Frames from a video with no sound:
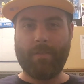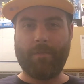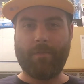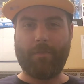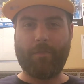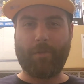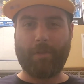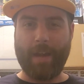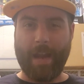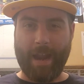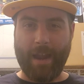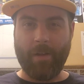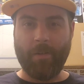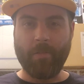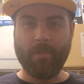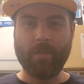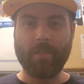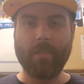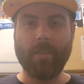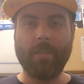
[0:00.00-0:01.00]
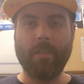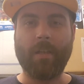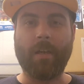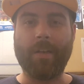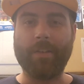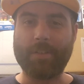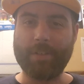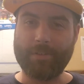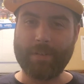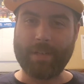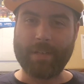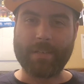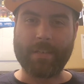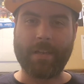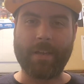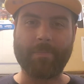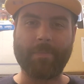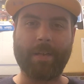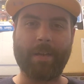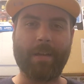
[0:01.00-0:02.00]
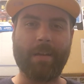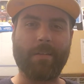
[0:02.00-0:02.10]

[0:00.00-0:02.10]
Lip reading: for now. Until next time, guys.